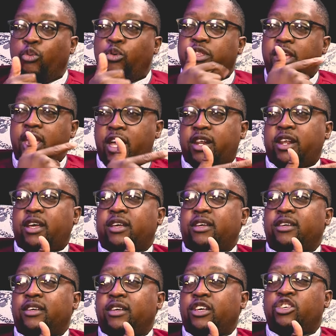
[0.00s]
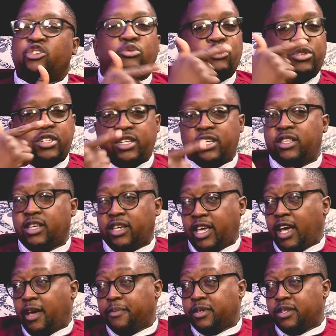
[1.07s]
with error. You will see the
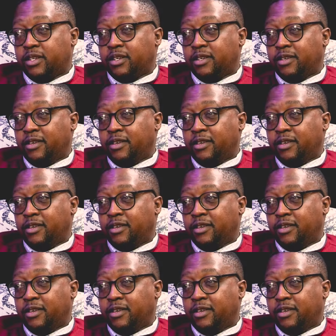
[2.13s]
gaps.